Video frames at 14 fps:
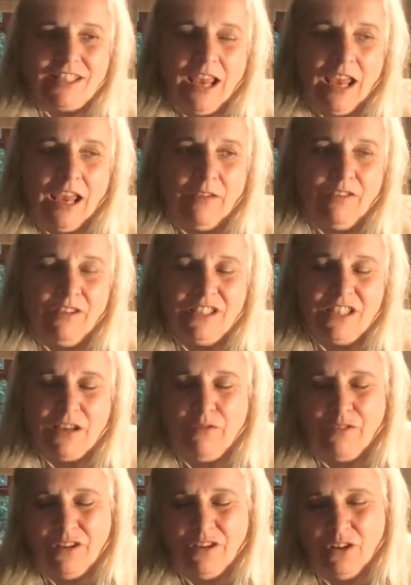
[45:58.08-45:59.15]
having
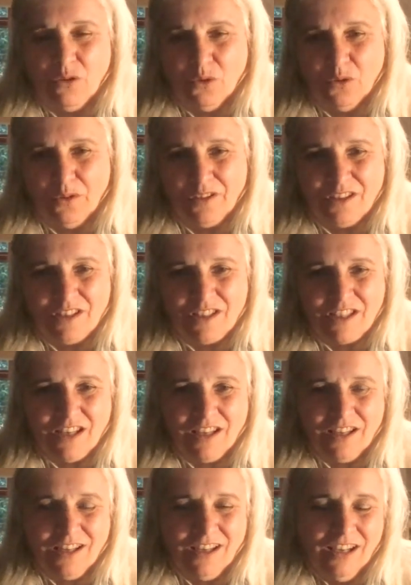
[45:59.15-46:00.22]
different authors
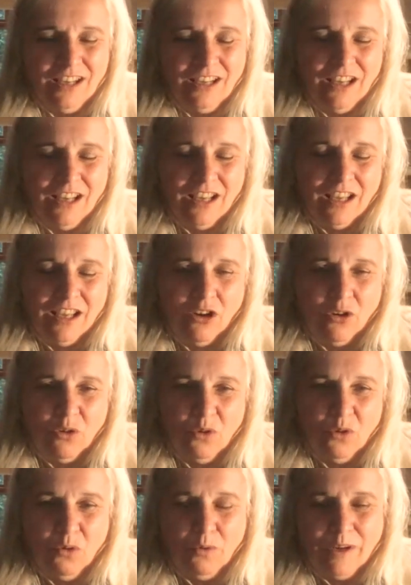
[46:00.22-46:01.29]
and
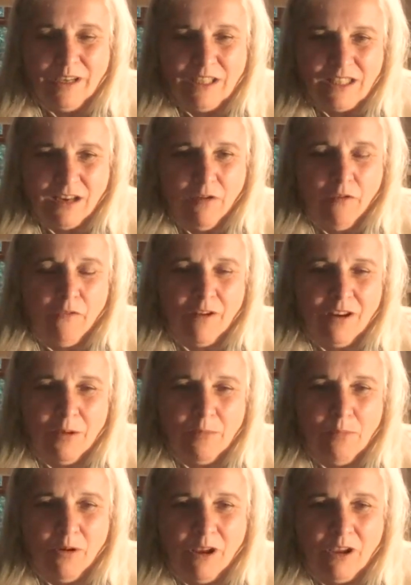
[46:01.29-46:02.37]
always different
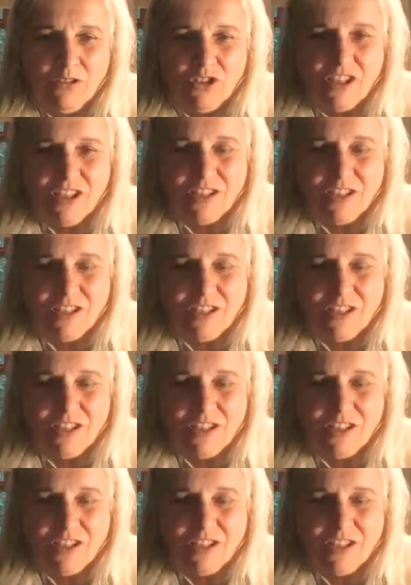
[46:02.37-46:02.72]
approaches